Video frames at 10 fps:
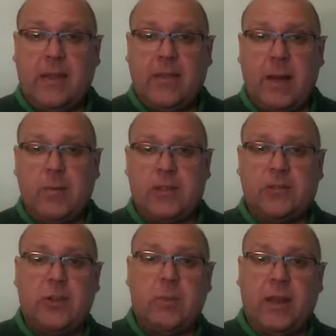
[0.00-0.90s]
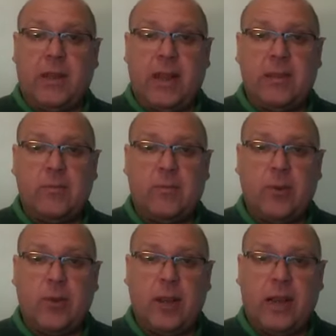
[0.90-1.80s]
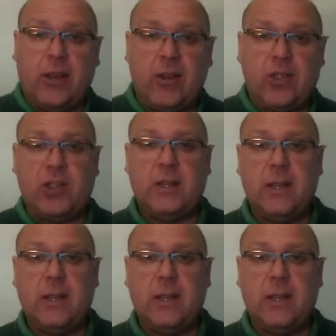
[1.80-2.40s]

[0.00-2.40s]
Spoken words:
That was true back then for Elisha.